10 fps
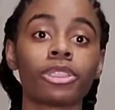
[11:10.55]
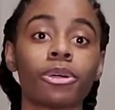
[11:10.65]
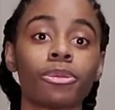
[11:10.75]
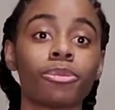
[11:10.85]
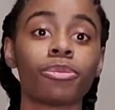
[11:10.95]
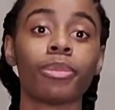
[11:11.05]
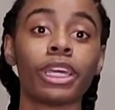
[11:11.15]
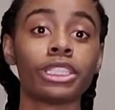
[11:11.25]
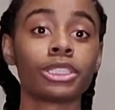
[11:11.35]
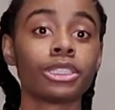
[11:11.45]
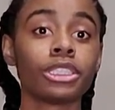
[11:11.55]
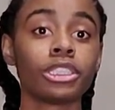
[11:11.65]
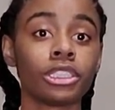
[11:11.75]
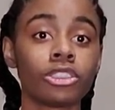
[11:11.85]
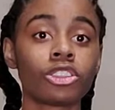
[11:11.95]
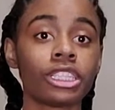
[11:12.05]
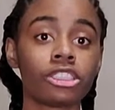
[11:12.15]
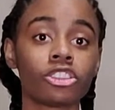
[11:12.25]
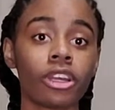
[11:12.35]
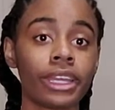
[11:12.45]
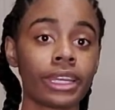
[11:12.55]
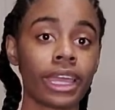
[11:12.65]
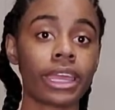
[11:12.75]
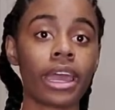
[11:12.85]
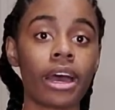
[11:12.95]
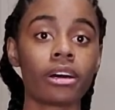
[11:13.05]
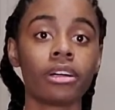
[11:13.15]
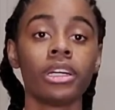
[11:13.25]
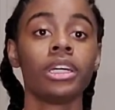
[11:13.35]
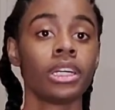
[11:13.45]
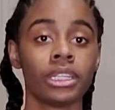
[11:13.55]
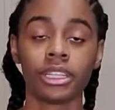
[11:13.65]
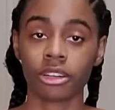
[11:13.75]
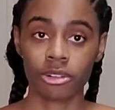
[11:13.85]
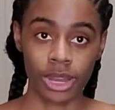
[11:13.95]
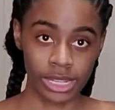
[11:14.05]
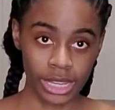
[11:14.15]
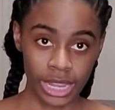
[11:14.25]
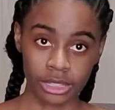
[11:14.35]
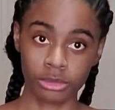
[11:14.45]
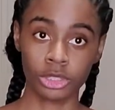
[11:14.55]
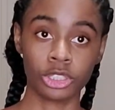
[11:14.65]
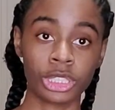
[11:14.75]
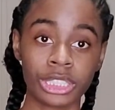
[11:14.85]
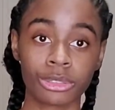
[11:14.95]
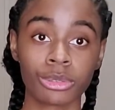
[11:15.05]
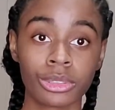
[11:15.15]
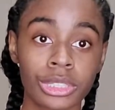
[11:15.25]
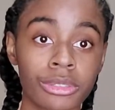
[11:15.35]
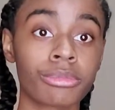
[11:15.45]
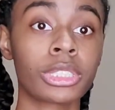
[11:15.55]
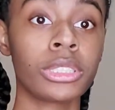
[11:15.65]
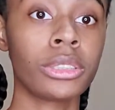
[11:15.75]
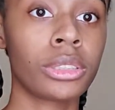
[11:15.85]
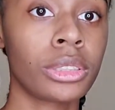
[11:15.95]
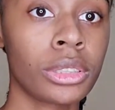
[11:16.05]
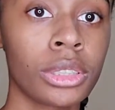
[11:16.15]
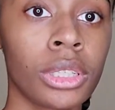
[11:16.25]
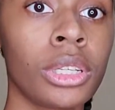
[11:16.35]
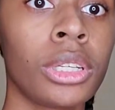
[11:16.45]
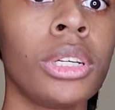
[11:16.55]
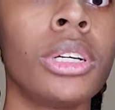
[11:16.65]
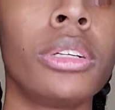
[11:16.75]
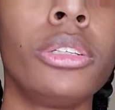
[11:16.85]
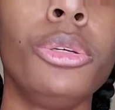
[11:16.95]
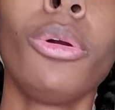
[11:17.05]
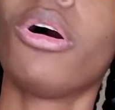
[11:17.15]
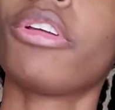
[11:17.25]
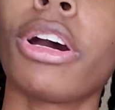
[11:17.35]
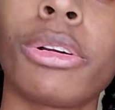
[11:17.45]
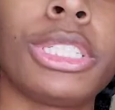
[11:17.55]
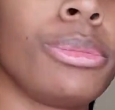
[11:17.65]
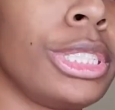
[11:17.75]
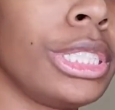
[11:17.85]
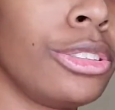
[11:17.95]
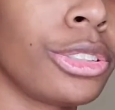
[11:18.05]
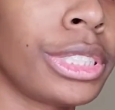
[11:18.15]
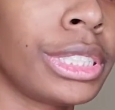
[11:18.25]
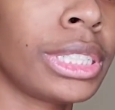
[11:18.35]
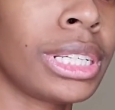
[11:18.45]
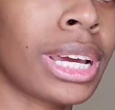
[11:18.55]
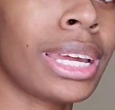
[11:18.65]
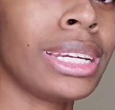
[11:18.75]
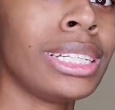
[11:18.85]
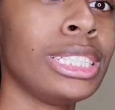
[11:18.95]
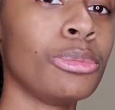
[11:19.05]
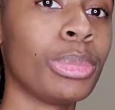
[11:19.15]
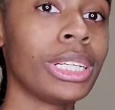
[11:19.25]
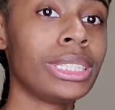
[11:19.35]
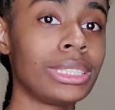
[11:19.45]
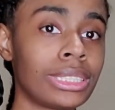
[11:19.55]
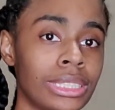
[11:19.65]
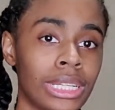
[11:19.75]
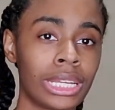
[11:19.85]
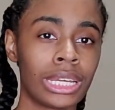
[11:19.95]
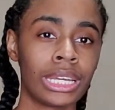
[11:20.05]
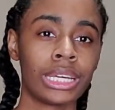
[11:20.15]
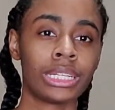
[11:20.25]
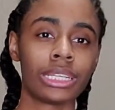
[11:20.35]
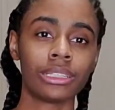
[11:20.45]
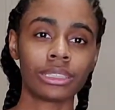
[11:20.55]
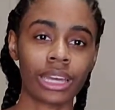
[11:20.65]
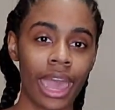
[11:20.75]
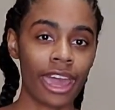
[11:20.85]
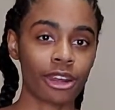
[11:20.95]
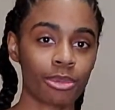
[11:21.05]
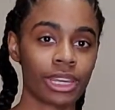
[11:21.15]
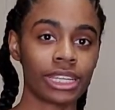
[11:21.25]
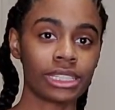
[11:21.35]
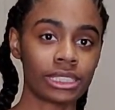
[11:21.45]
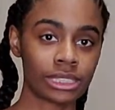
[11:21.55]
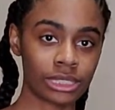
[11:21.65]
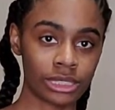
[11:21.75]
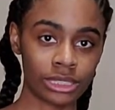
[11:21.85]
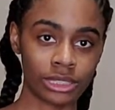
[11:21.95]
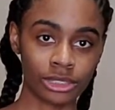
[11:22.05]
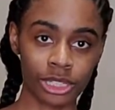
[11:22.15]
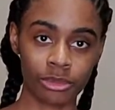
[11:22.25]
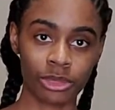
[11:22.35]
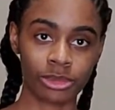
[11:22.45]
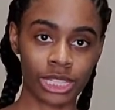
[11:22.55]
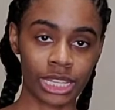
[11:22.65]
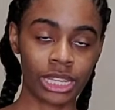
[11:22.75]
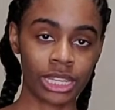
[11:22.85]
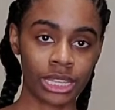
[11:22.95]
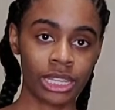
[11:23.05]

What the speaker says: So make sure your little dress straightened, y'all. Don't go out the house with your dress crooked, cause you gon' notice with these dress. And then these buttons, they look out of place. You get what I'm saying?